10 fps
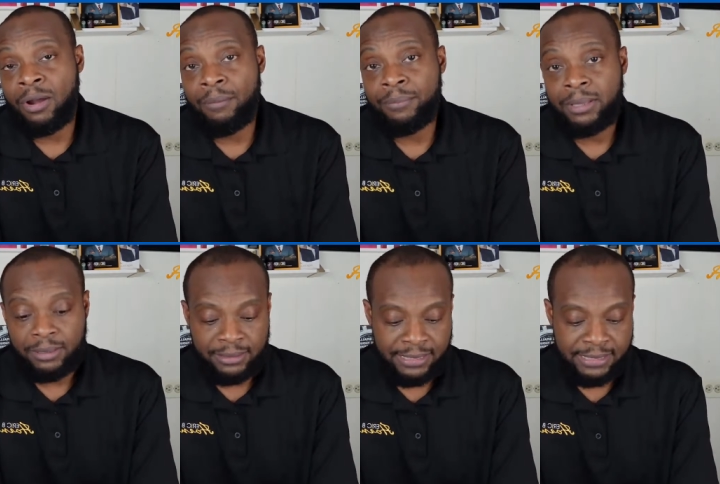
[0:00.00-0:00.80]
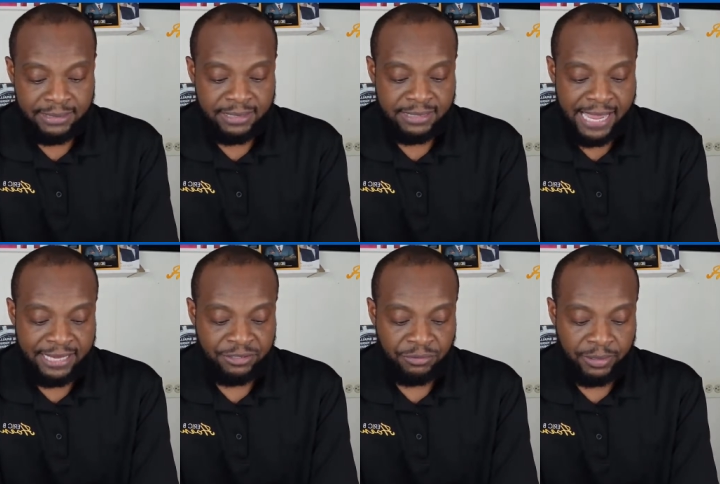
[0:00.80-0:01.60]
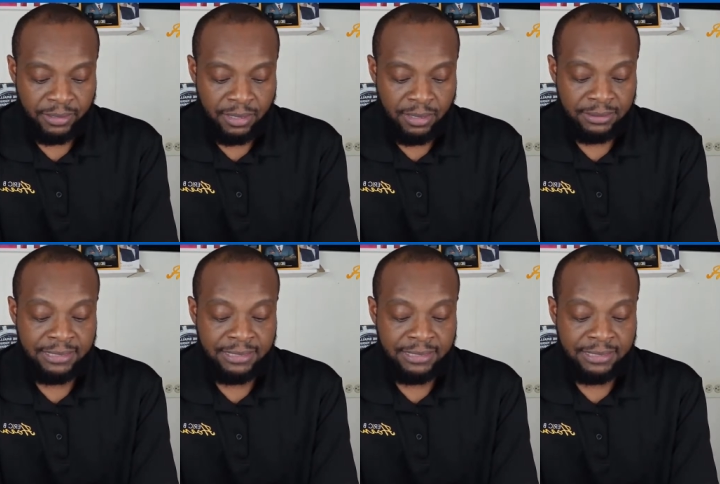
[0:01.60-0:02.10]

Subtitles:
from these disastrous,